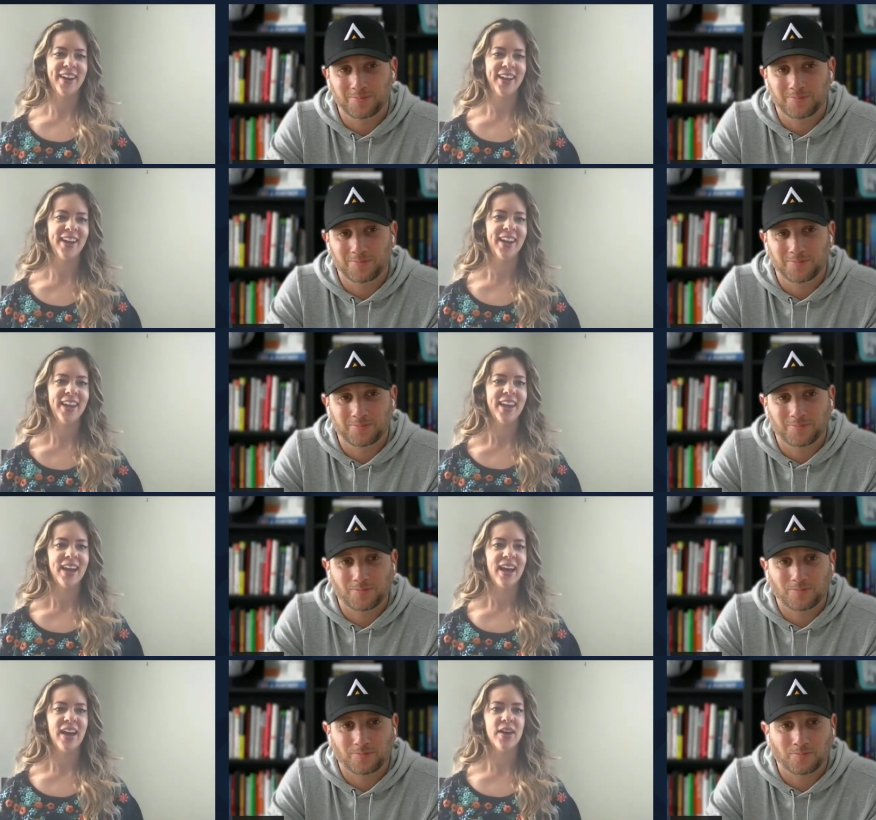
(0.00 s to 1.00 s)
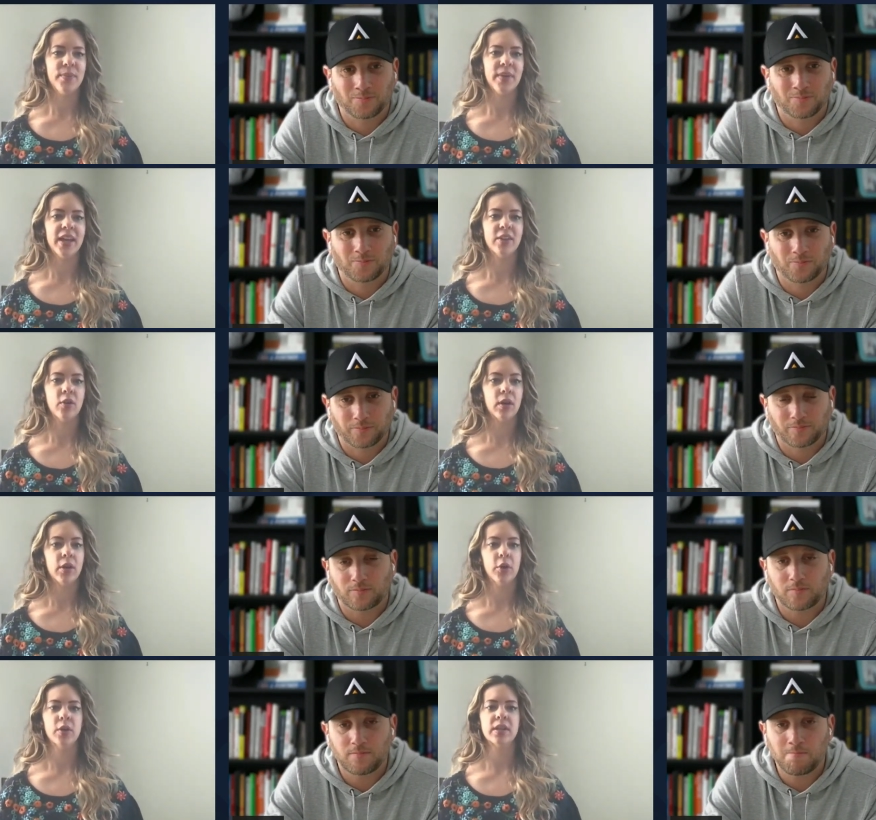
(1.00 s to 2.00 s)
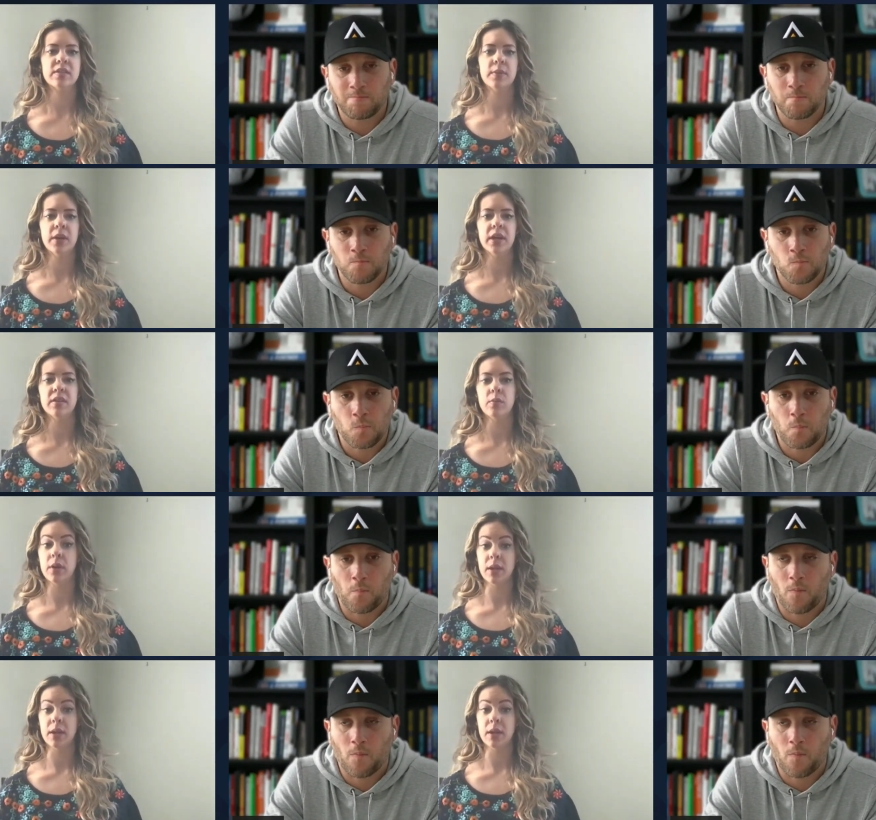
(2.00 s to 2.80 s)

Speaker 1: All right. Um, in your own experience